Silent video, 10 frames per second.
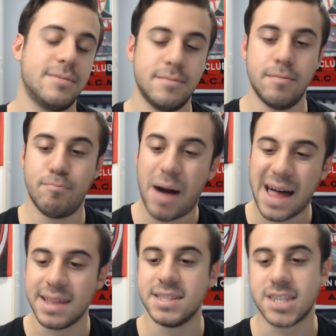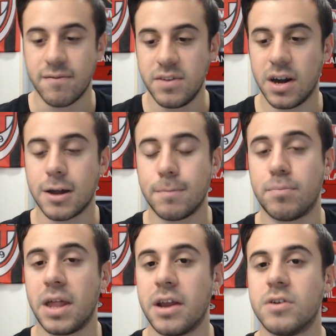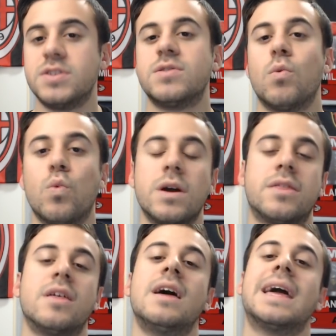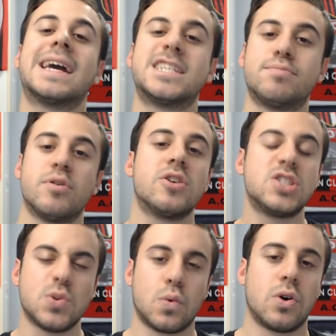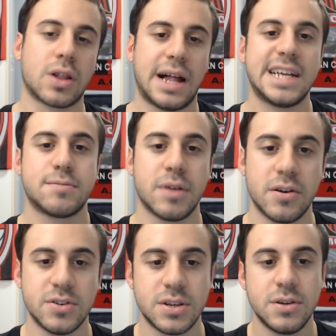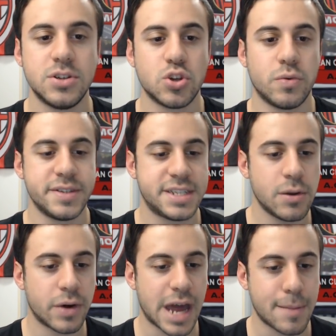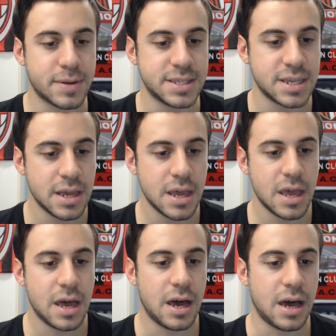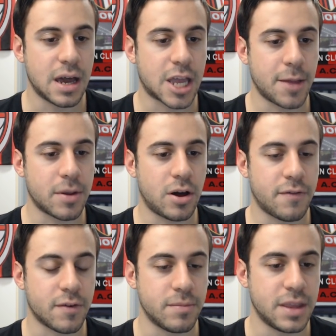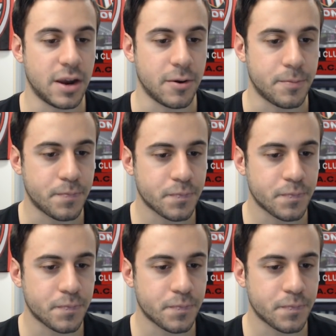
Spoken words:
balance of young players with experienced world-class players. So we'll see what happens coming on from there.